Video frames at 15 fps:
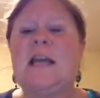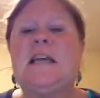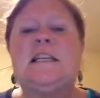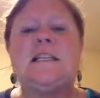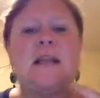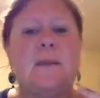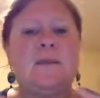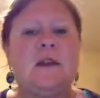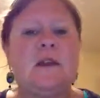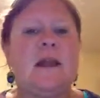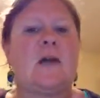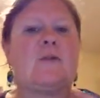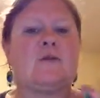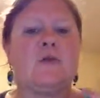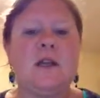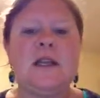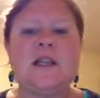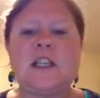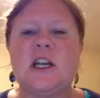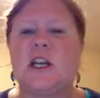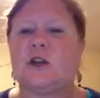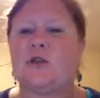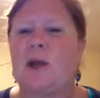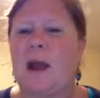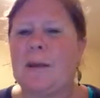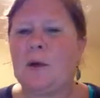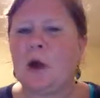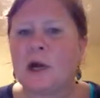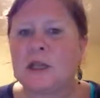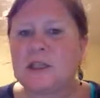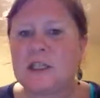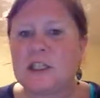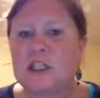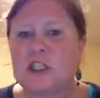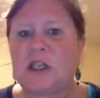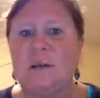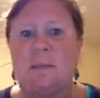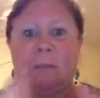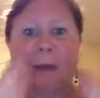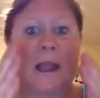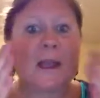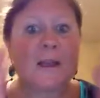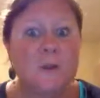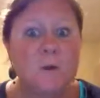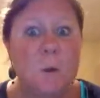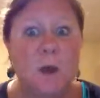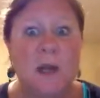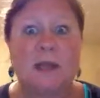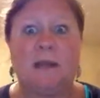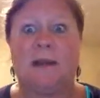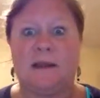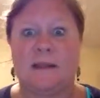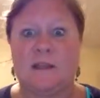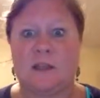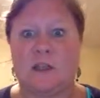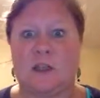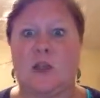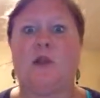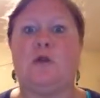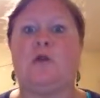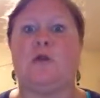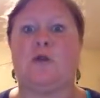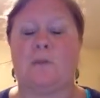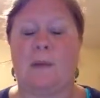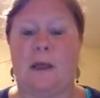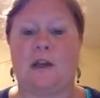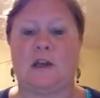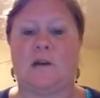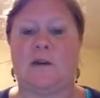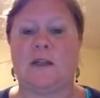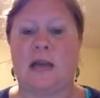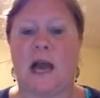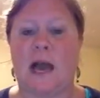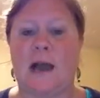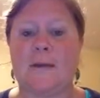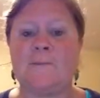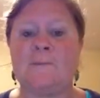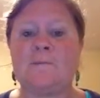Something that really is going to grab our attention, make us want to listen to you the remainder of the time.